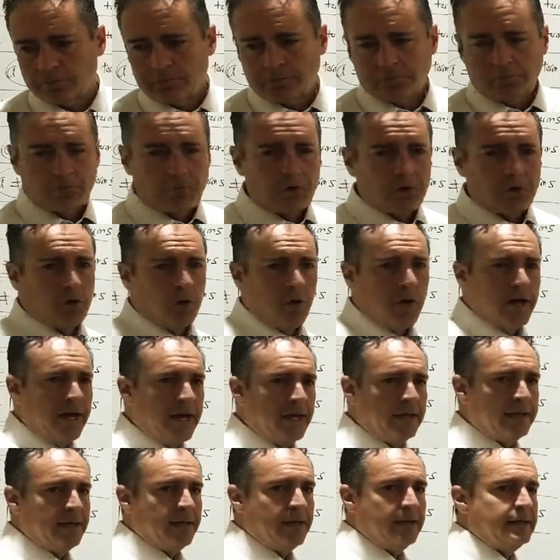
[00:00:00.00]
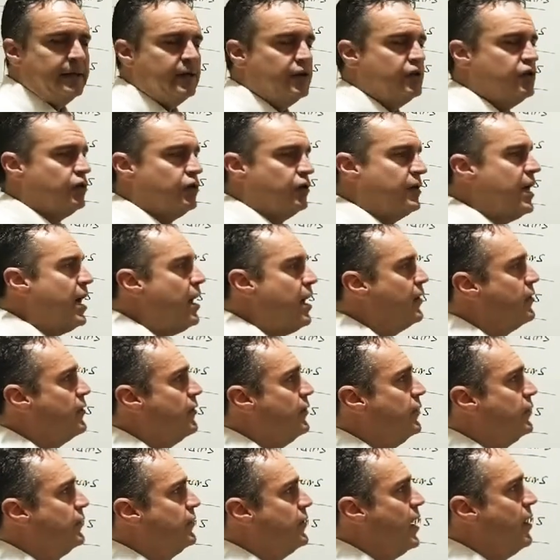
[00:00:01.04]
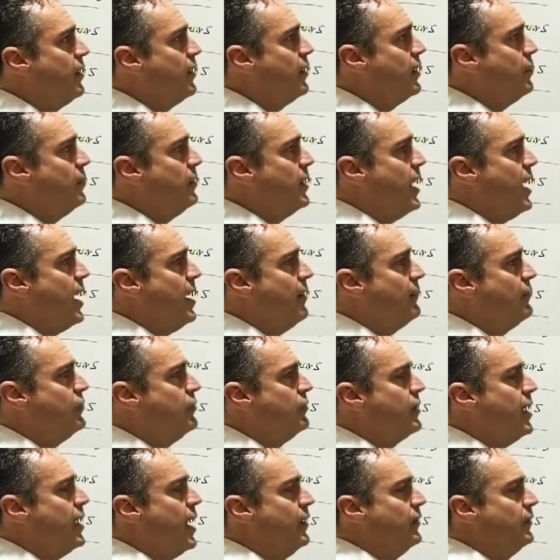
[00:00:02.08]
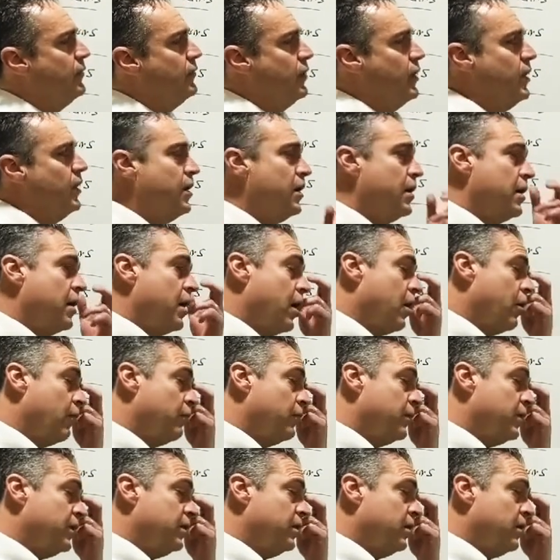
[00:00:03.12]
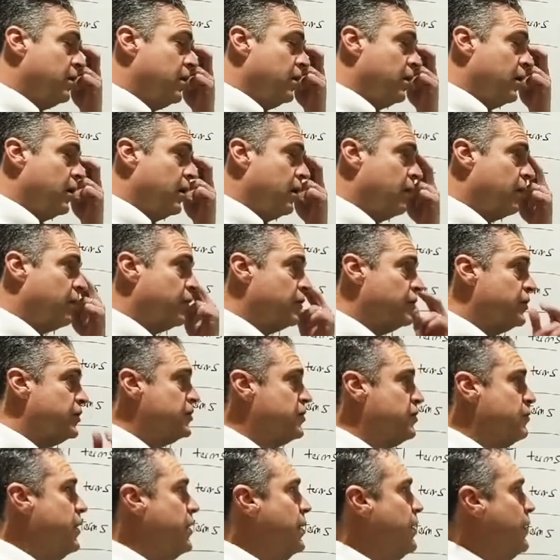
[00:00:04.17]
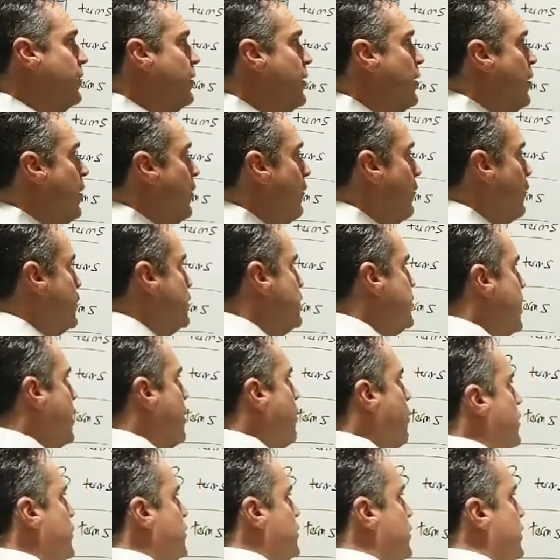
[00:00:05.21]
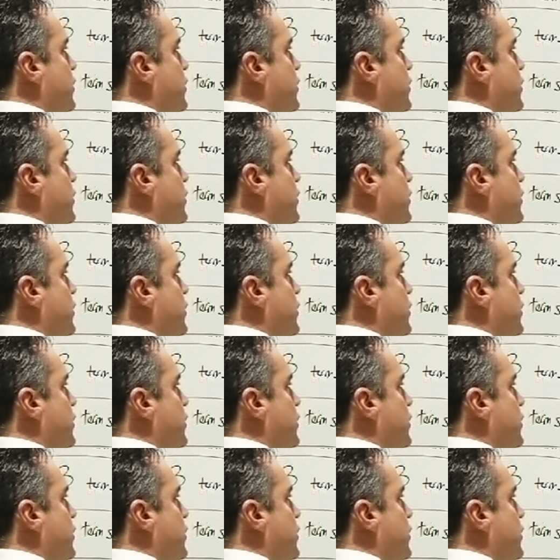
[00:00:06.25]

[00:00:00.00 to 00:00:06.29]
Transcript: go ahead and get your calculators out, and I'm going to have you guys help me for just a minute. First thing I want you